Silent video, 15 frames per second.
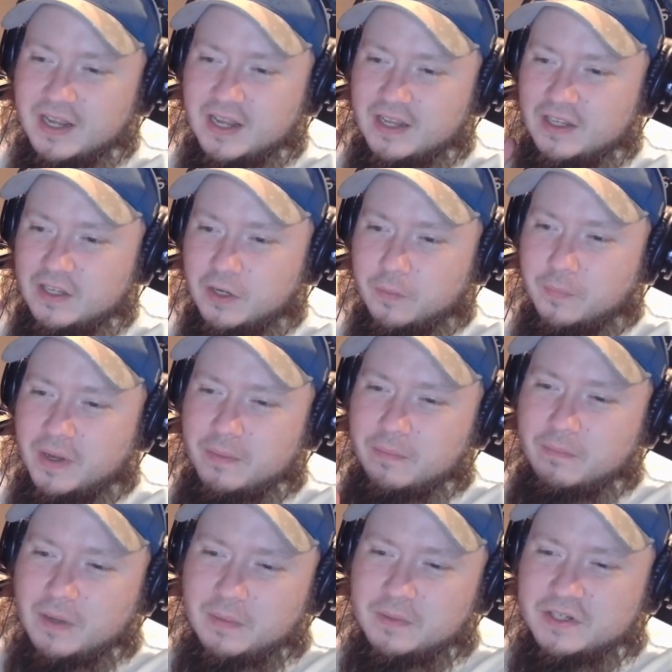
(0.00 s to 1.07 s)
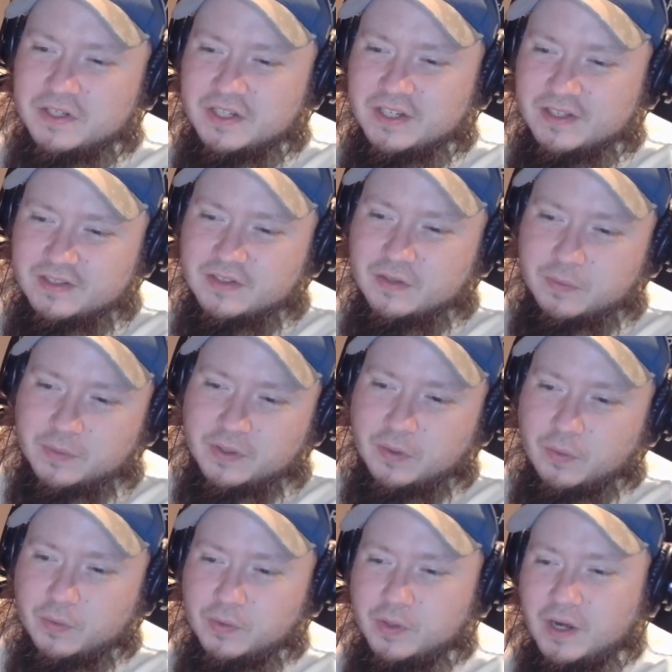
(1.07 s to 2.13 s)
You know, maybe maybe she is a little bit
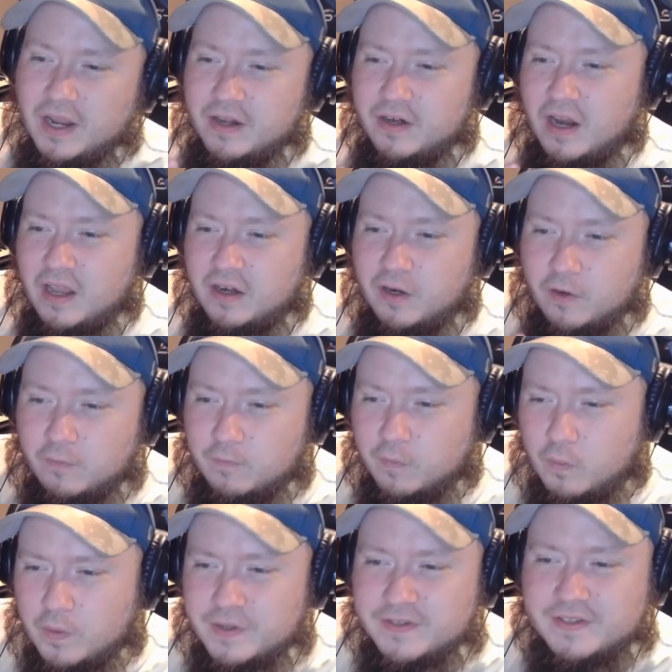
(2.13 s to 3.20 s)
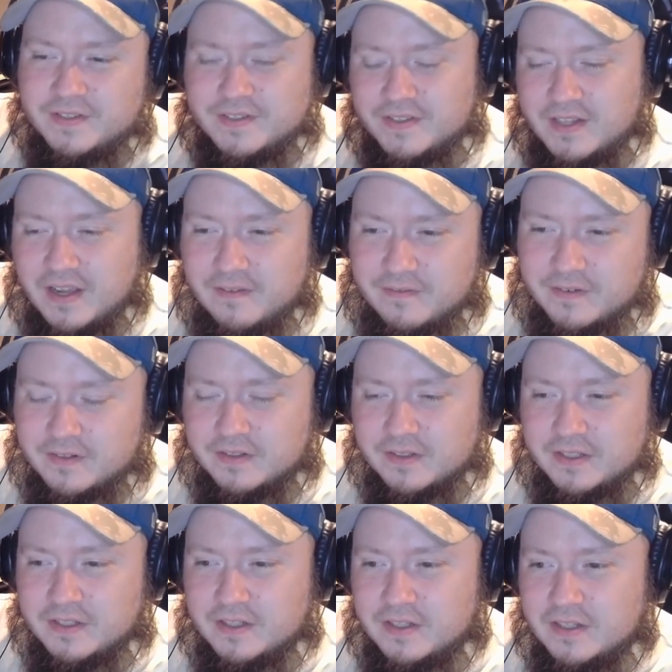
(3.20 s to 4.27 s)
older, and and her voice is
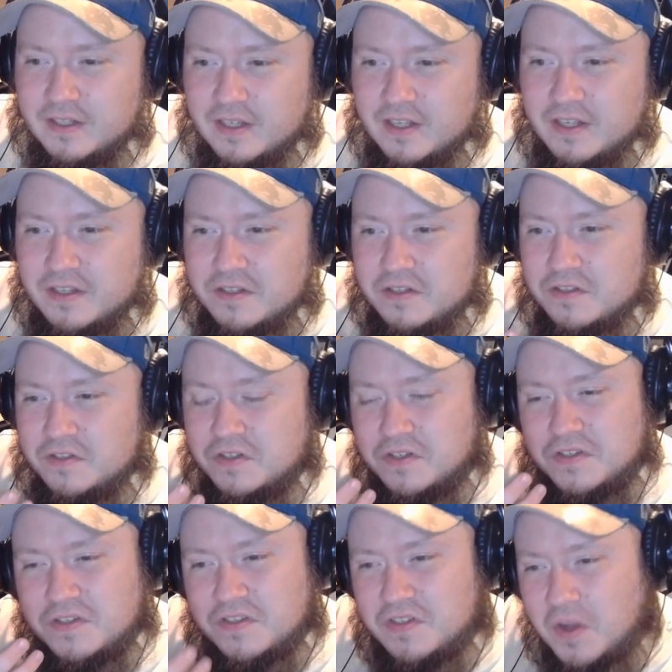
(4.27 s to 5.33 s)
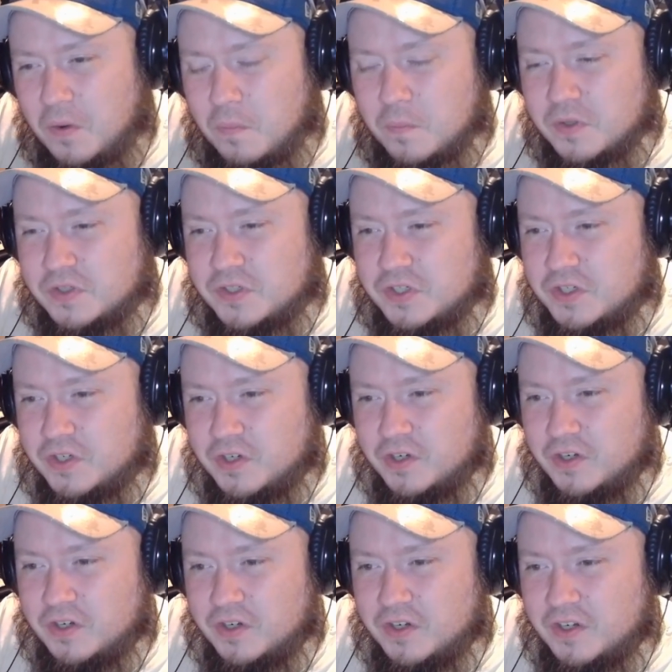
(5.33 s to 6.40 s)
definitely just so
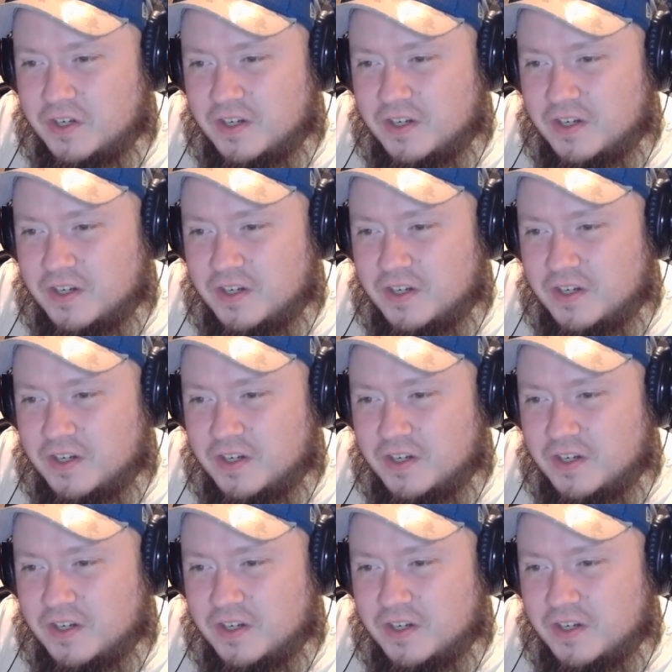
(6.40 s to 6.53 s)
mature.